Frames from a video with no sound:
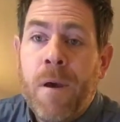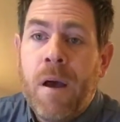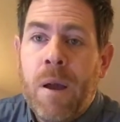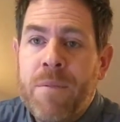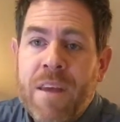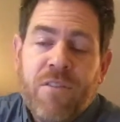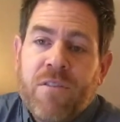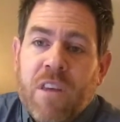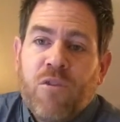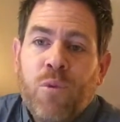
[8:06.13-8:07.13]
And
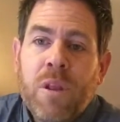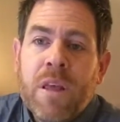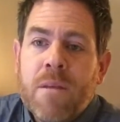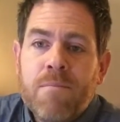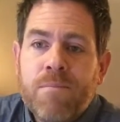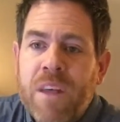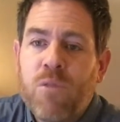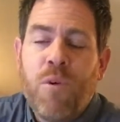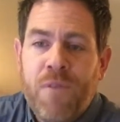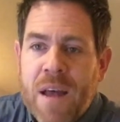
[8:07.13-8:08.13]
that's
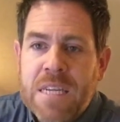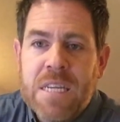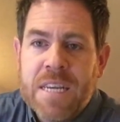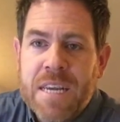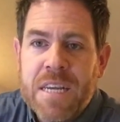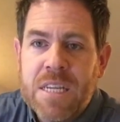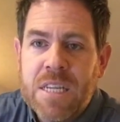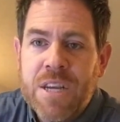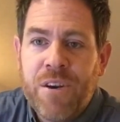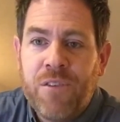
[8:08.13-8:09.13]
what fasting
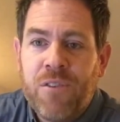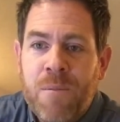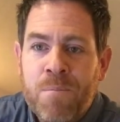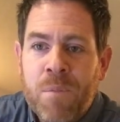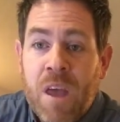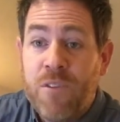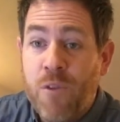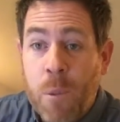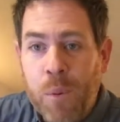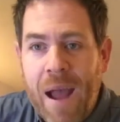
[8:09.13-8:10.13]
is. It's
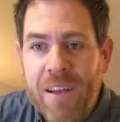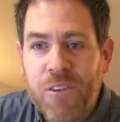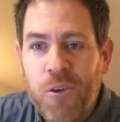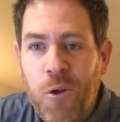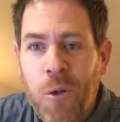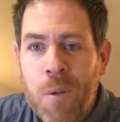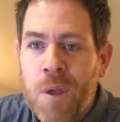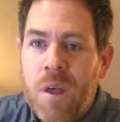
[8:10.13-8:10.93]
very practical,